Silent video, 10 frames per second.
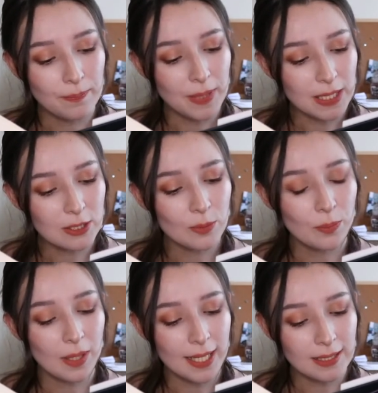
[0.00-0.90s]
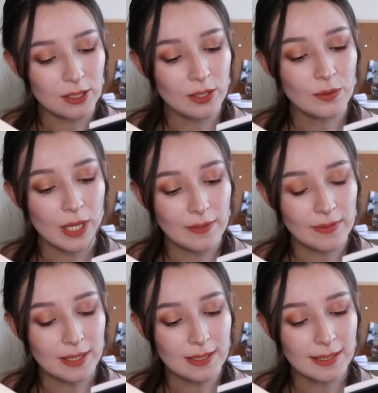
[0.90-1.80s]
bid to pledge the
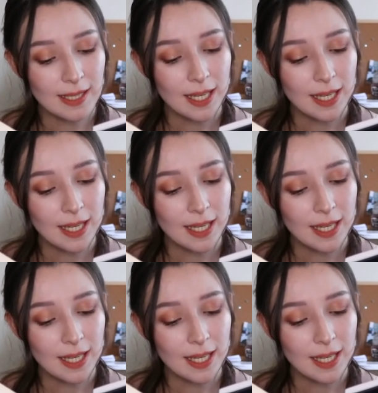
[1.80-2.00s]
Ravens,